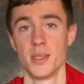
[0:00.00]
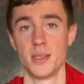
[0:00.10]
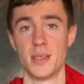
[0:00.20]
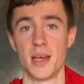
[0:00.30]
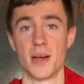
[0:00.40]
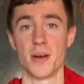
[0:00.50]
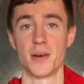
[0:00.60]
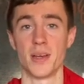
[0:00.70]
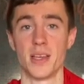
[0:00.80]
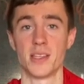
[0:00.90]

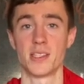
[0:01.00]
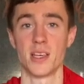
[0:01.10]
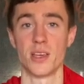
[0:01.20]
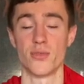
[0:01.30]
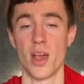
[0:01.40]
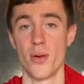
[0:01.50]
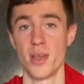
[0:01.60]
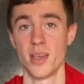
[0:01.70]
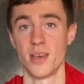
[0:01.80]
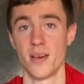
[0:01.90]
There is a
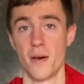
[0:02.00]
very